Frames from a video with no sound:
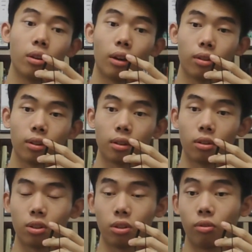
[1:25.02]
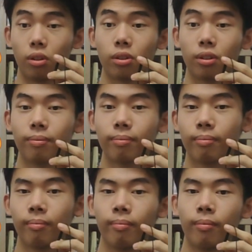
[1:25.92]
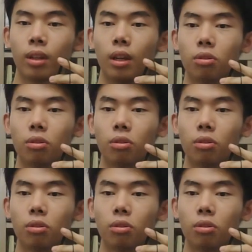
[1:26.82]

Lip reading: after such a situation. It's